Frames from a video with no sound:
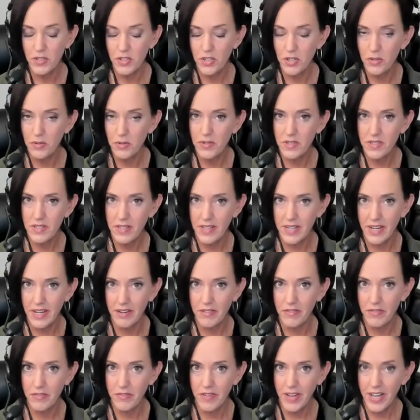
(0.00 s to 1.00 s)
tunes that
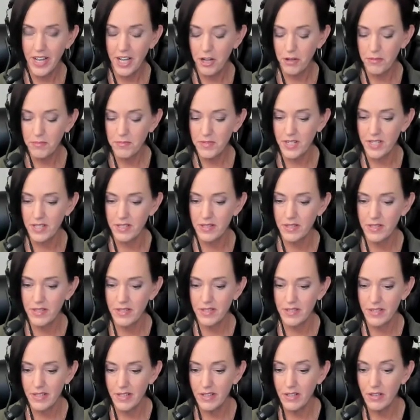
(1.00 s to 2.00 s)
I've helped
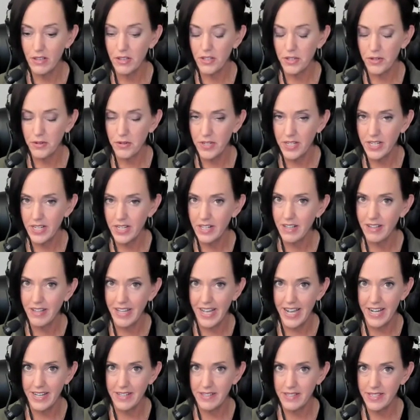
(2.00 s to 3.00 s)
us learn in
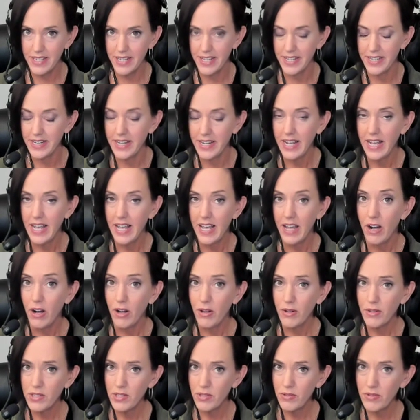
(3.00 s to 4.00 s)
class, and
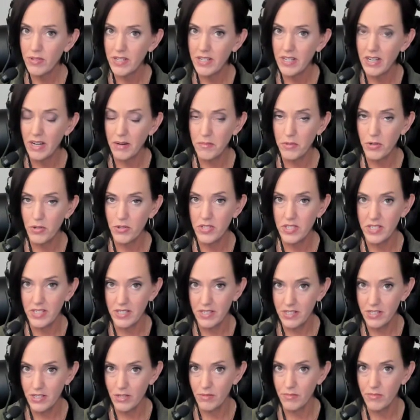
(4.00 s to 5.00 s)
also the number
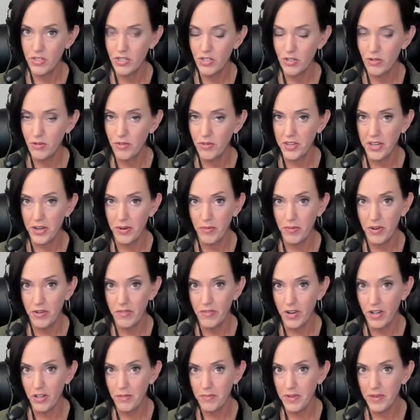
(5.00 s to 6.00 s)
system too that
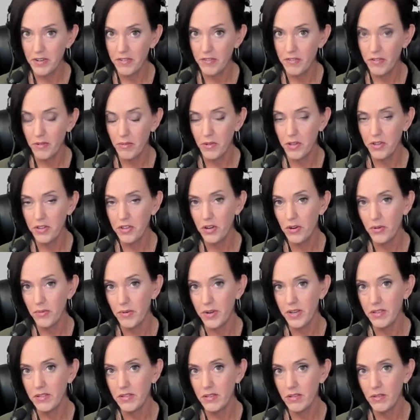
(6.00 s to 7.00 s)
we've all been familiar
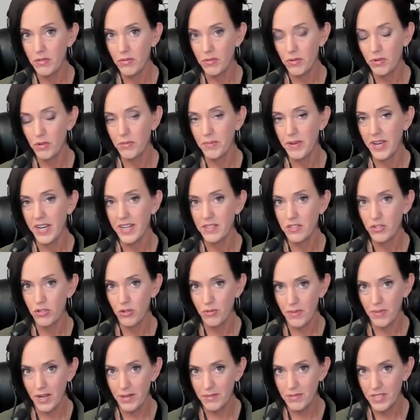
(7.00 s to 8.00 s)
with through
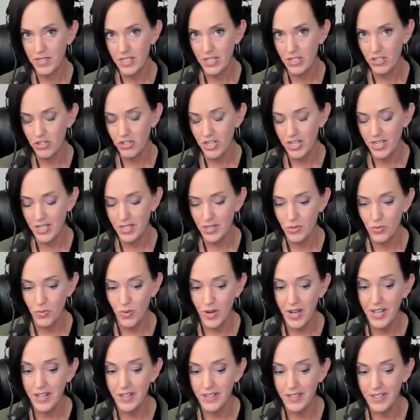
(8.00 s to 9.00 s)
Pastor Bob's teaching as
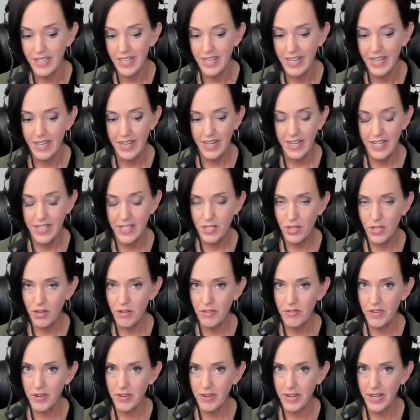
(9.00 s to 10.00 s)
well. It's
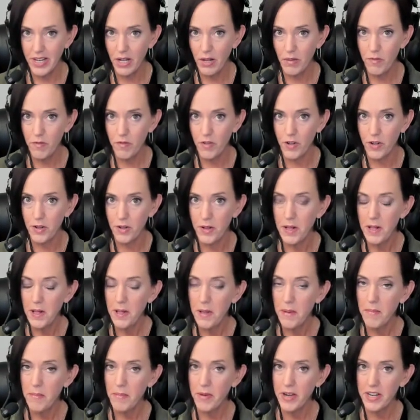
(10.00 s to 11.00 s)
all very helpful,
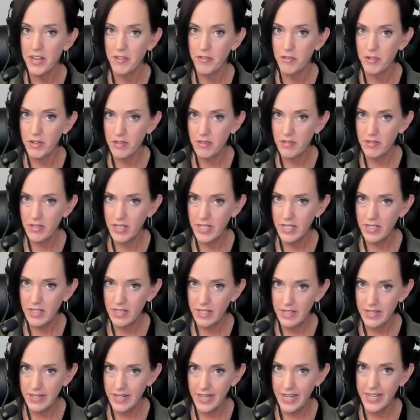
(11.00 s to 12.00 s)
but if we think
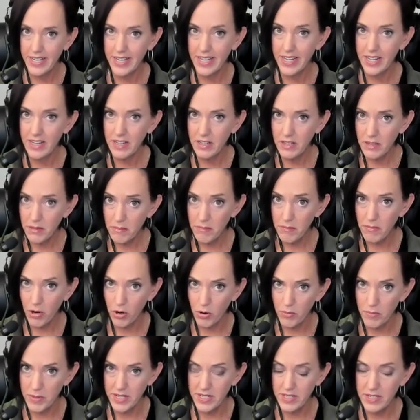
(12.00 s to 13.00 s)
not in the
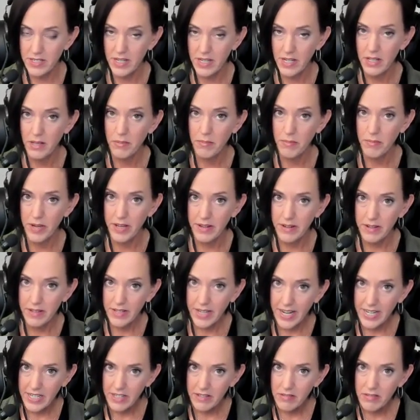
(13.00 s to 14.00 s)
moment, but
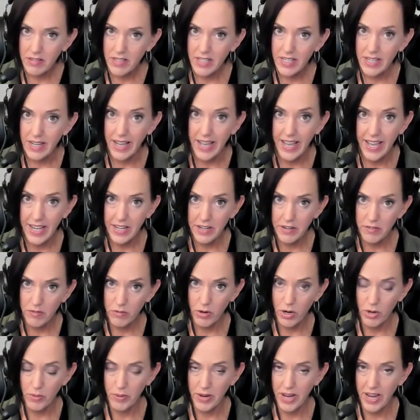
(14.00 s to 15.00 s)
kind of think ahead of
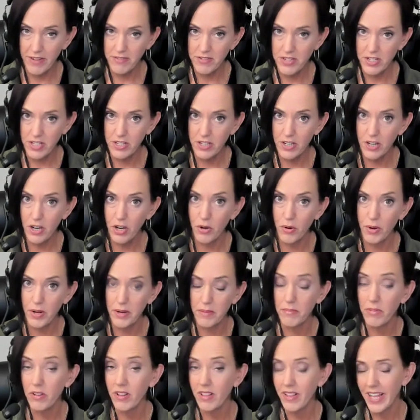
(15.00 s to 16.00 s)
where we have to go
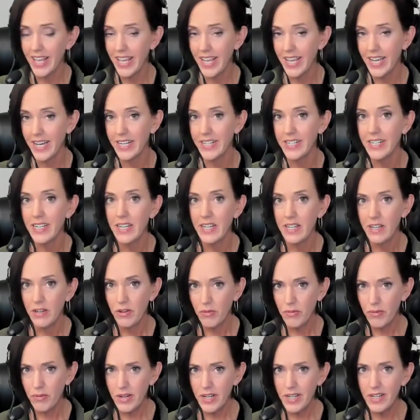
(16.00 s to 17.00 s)
and plan,
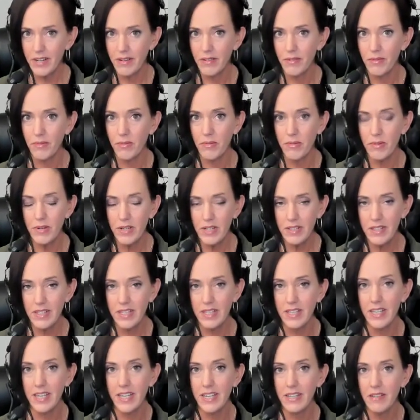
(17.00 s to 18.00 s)
we're going to
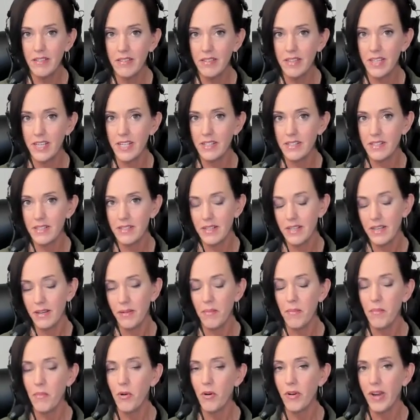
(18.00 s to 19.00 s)
really hit things
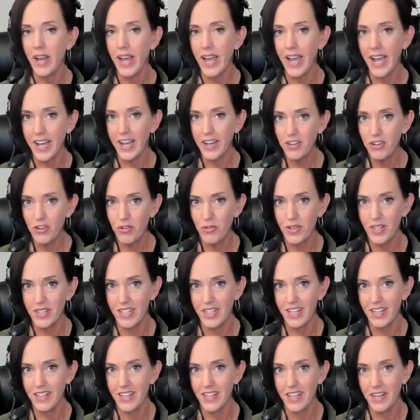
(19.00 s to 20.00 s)
more
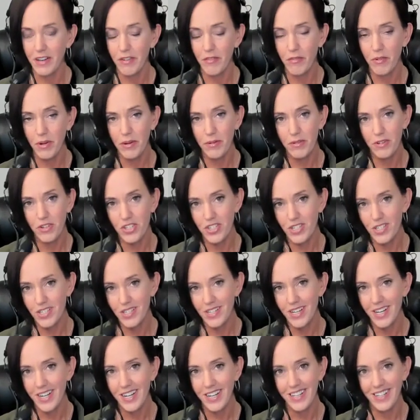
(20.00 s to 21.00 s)
accurately than if we were
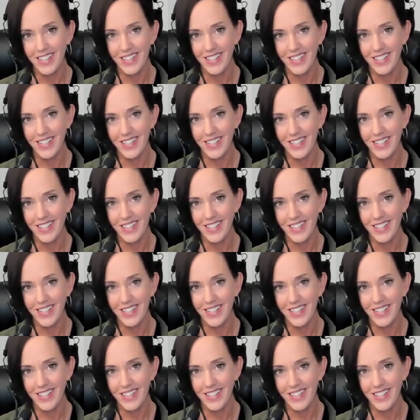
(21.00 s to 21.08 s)
just